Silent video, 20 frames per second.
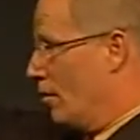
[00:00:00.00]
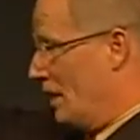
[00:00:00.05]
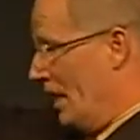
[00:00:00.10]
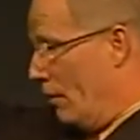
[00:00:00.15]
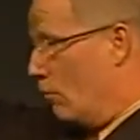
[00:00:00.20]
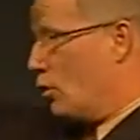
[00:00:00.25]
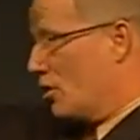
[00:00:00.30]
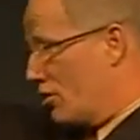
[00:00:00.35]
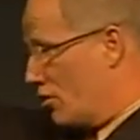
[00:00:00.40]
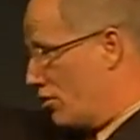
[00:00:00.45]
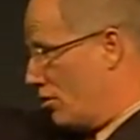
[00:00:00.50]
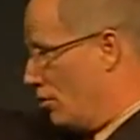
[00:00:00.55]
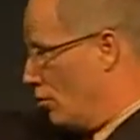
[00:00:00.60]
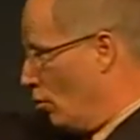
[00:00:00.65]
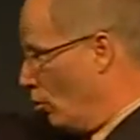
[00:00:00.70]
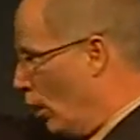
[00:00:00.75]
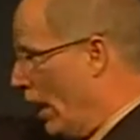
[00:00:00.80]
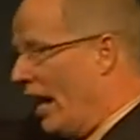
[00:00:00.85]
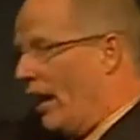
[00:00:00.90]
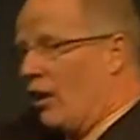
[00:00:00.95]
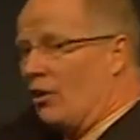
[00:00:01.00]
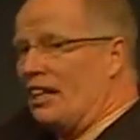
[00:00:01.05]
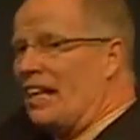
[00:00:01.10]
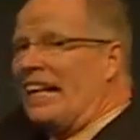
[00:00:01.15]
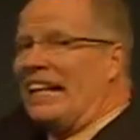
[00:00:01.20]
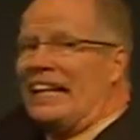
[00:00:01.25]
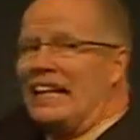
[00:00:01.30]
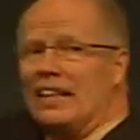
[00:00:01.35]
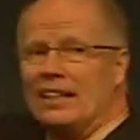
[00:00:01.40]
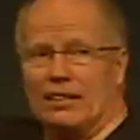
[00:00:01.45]
that was well
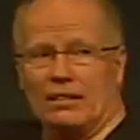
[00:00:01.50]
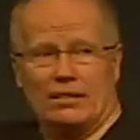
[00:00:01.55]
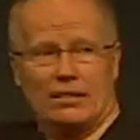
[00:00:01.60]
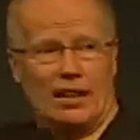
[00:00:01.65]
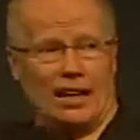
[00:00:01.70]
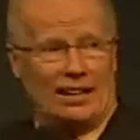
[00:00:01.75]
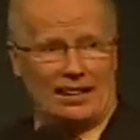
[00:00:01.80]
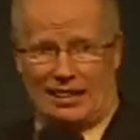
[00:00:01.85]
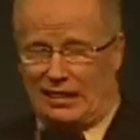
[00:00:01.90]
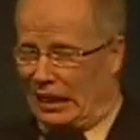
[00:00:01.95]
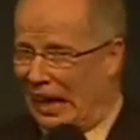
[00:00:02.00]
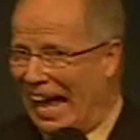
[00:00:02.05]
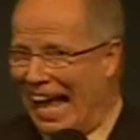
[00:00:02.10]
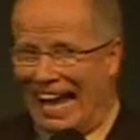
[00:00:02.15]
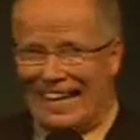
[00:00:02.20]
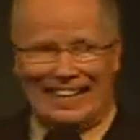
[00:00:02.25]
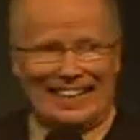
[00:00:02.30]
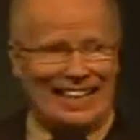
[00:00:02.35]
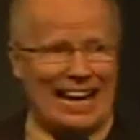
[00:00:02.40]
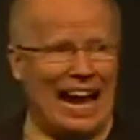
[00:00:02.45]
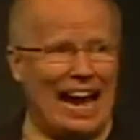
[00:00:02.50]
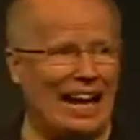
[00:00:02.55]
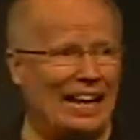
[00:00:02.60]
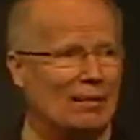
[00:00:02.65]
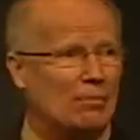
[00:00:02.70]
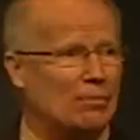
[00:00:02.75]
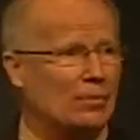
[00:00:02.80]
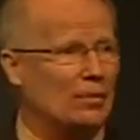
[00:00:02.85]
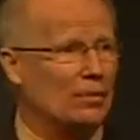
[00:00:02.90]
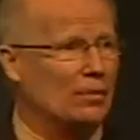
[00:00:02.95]
needed and glad it
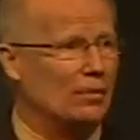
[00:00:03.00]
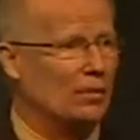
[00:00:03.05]
came.